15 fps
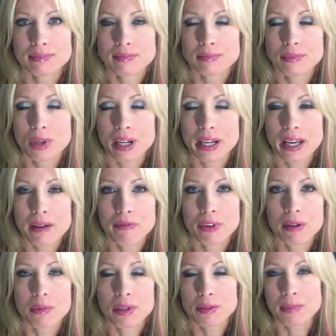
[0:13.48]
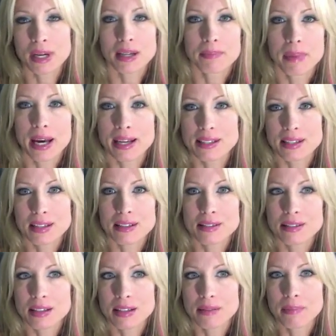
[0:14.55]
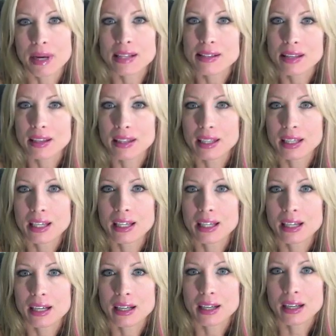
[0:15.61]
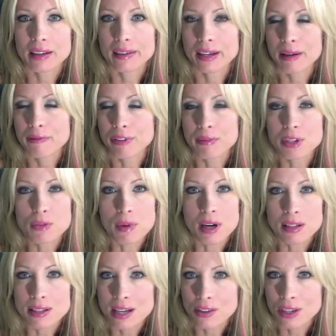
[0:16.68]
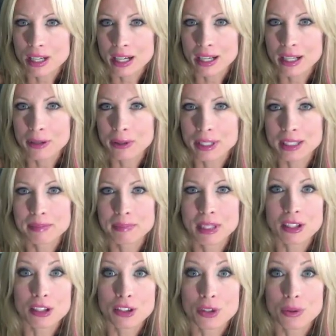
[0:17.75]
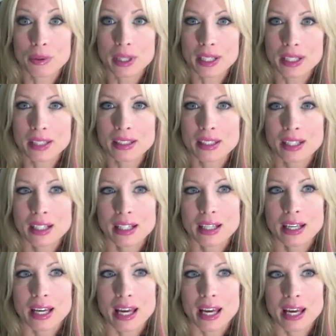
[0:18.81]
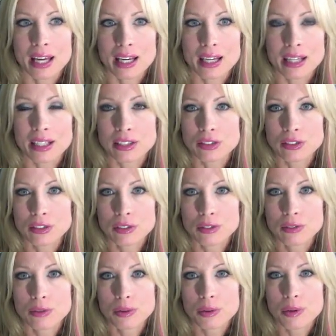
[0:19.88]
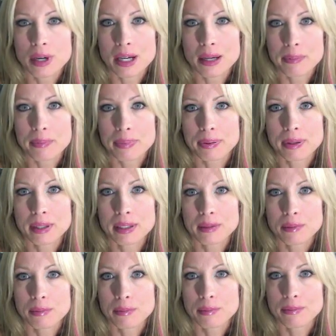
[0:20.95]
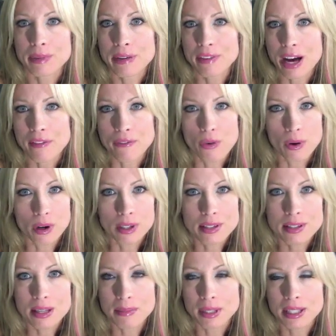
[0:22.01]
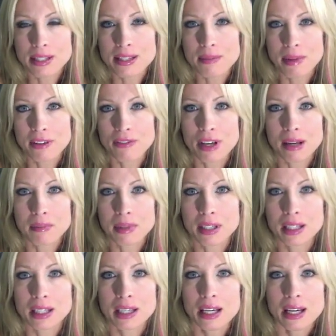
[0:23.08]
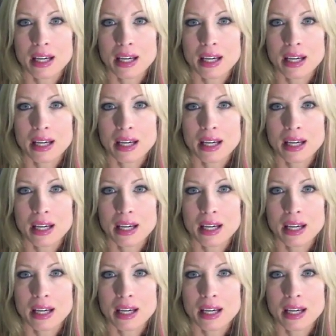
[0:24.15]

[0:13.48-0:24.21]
where I came from, what my past is, and basically I'm from a small town in Iowa, middle of nowhere, and grew up. I've got 4 siblings in my family.